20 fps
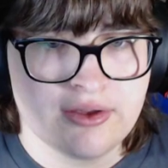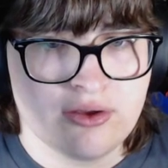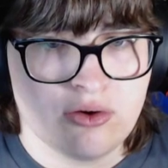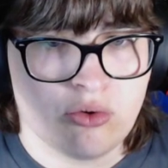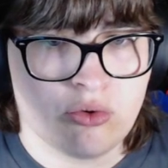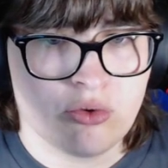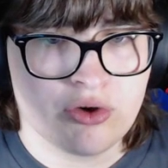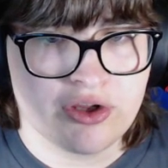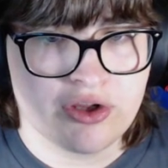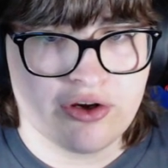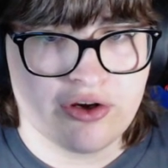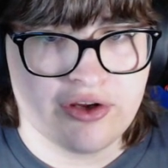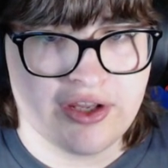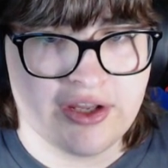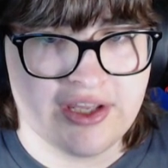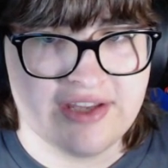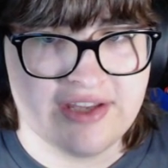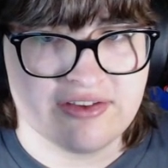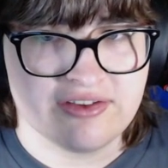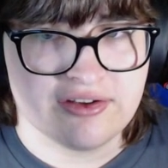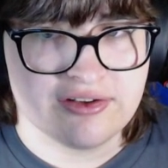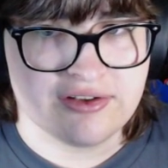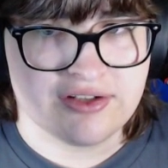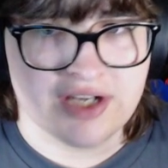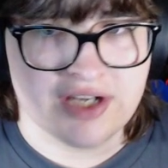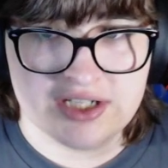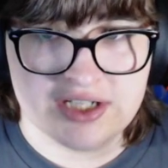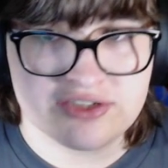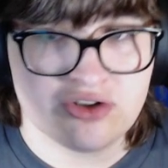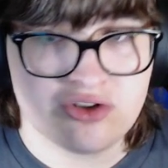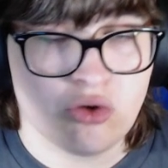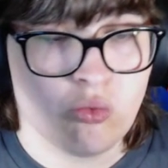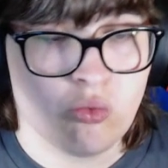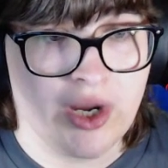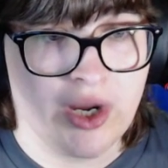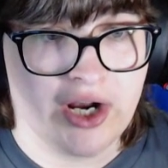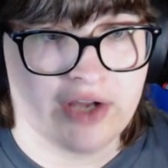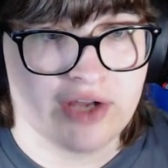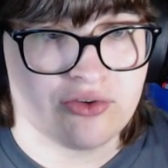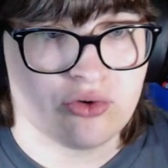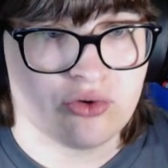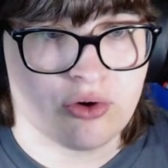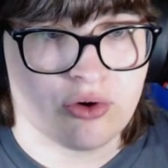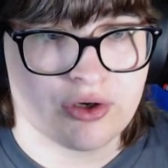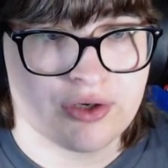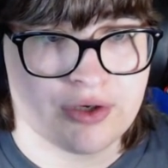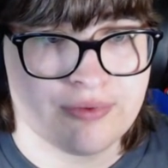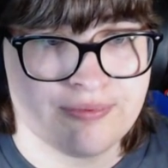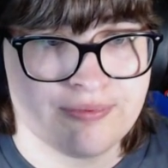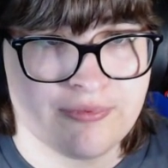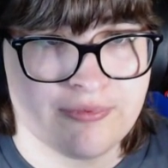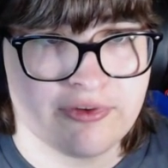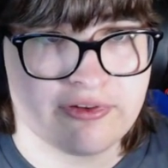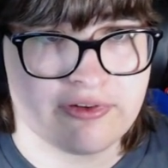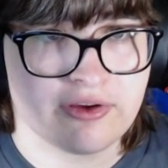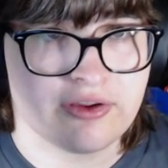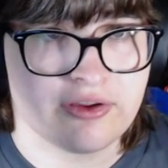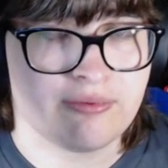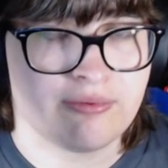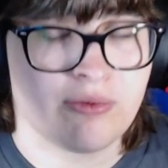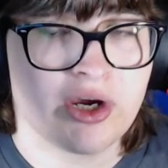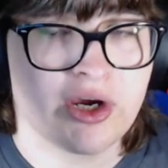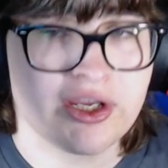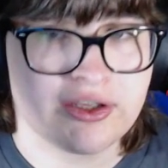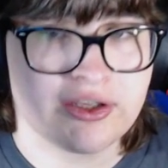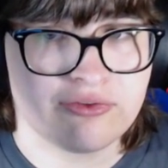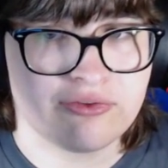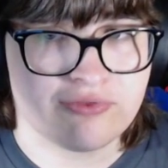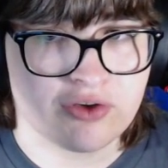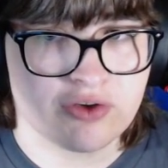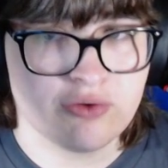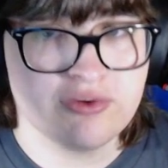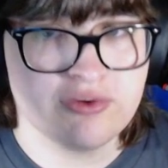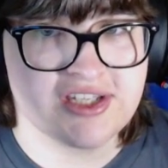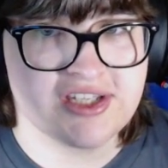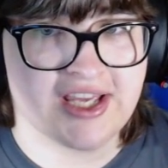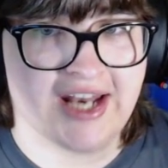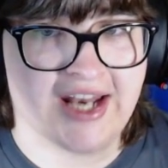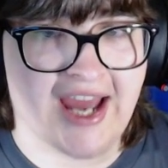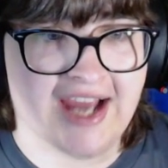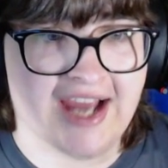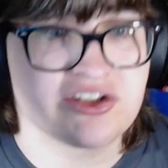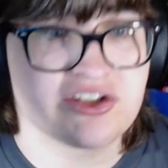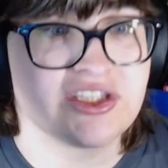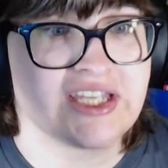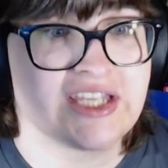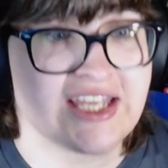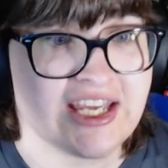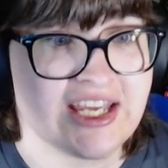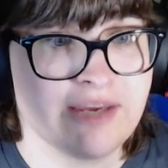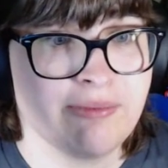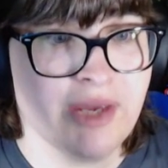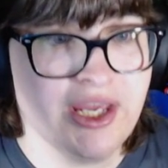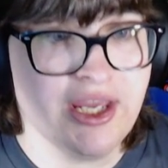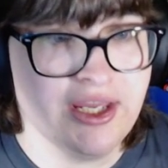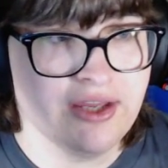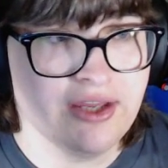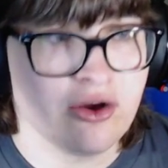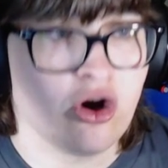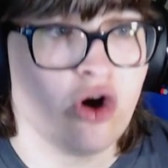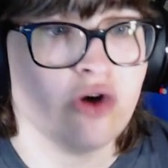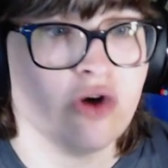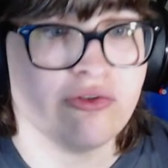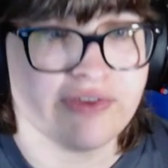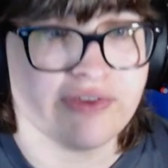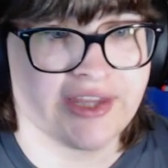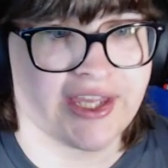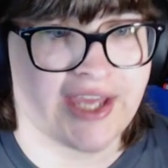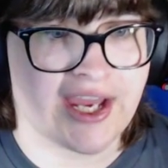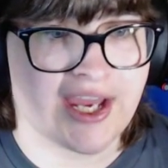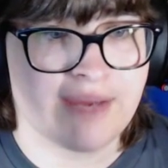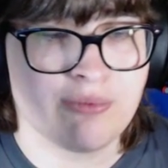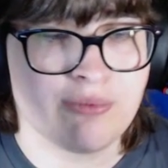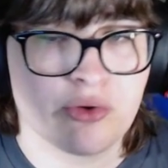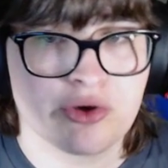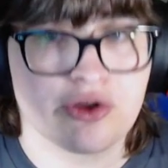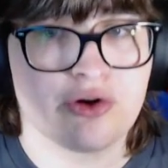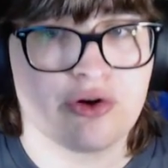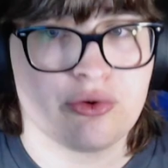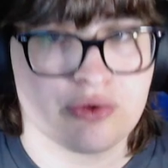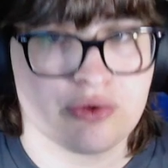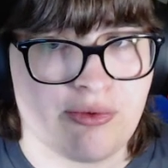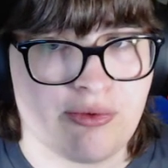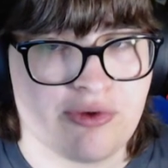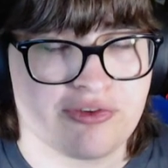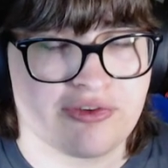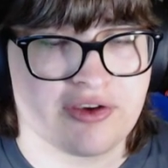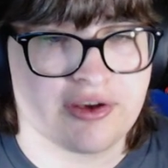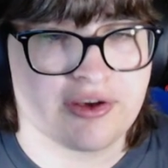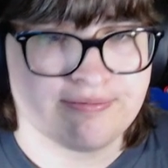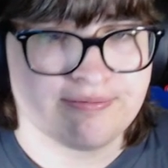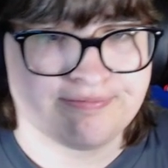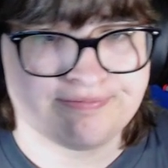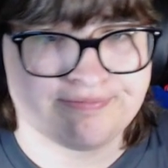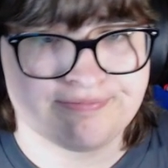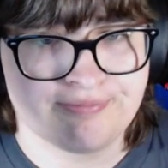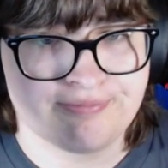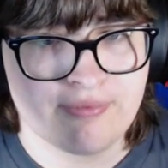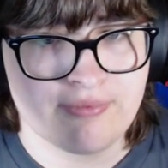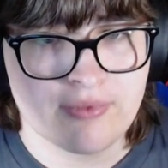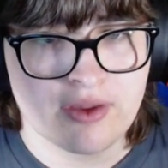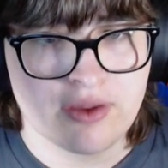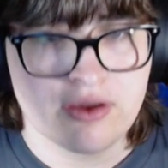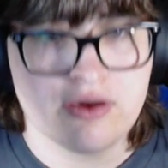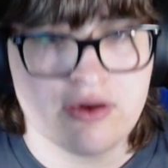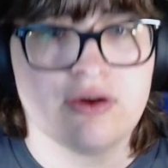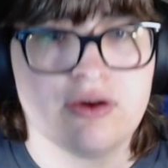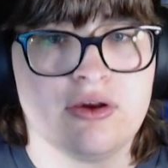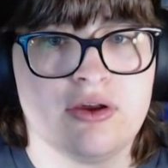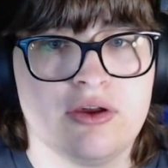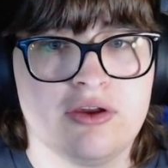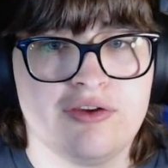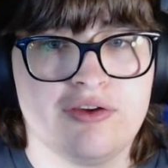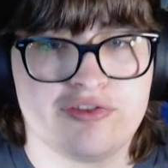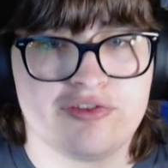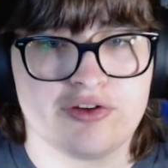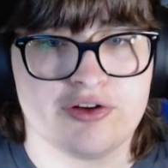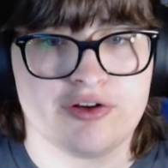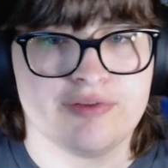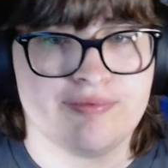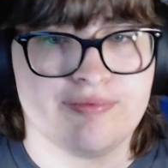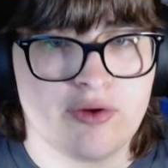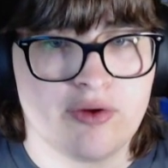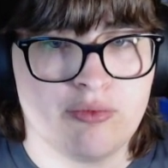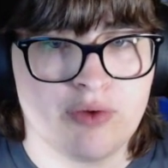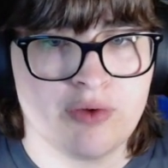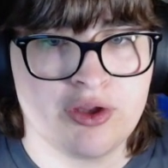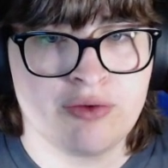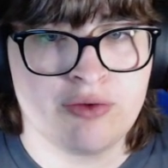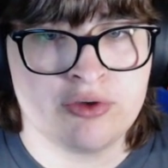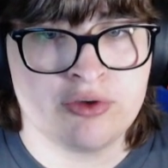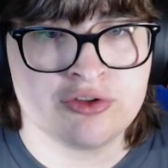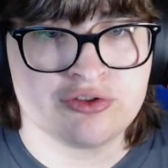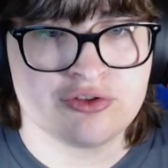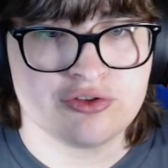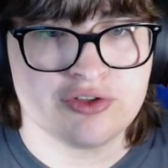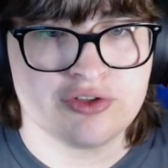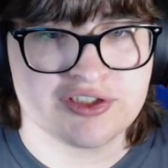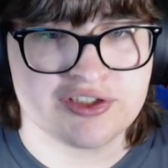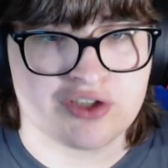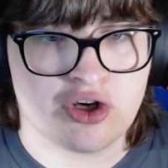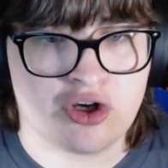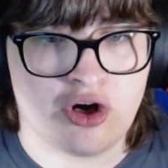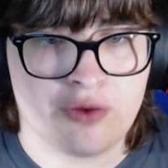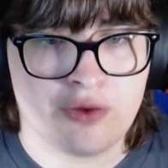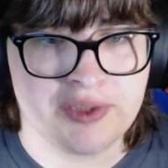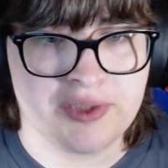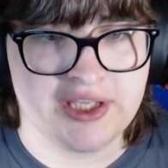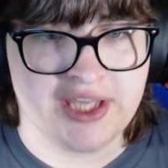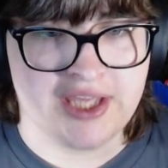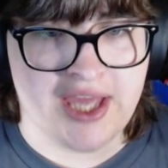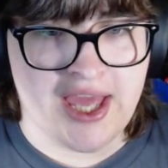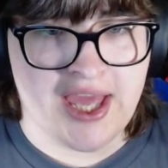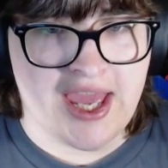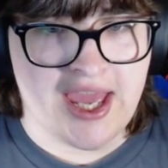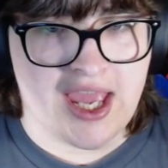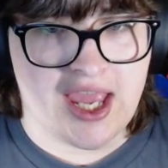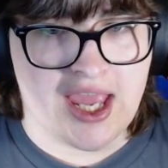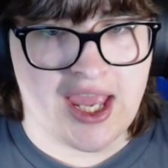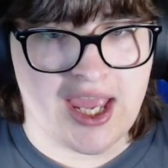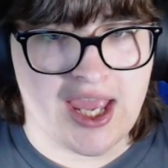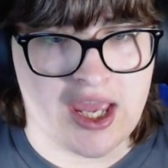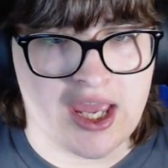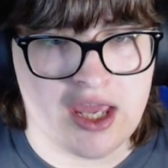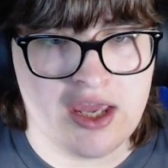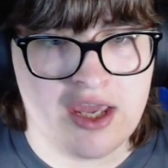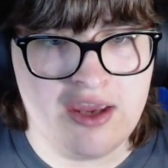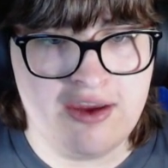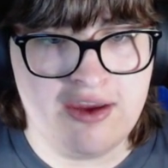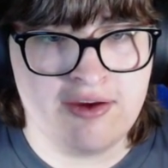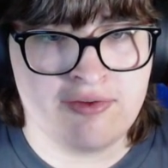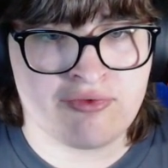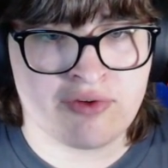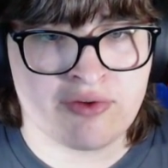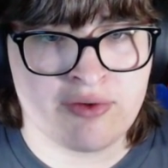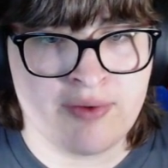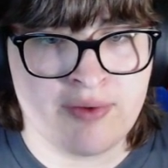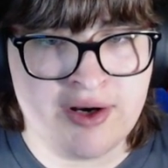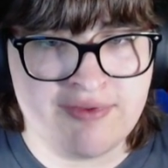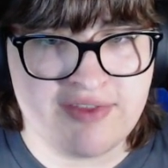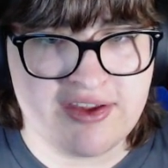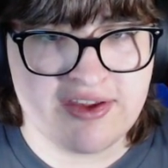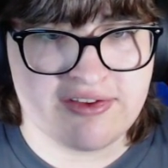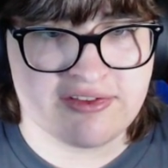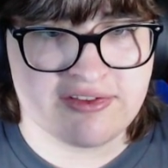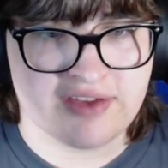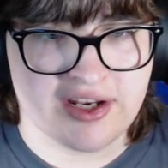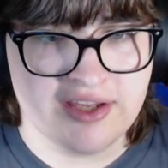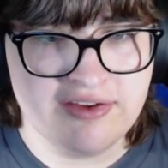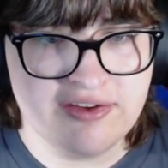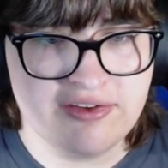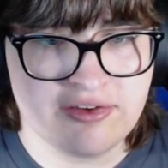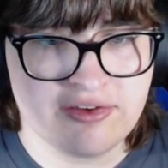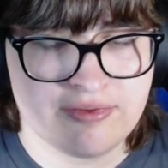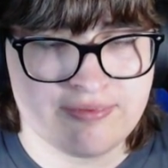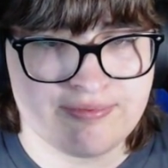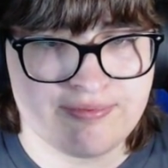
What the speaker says: audio, is ducked when I talk, so that my viewers can actually hear me over the game audio or the music. So, what you want to do is copy every one of these settings,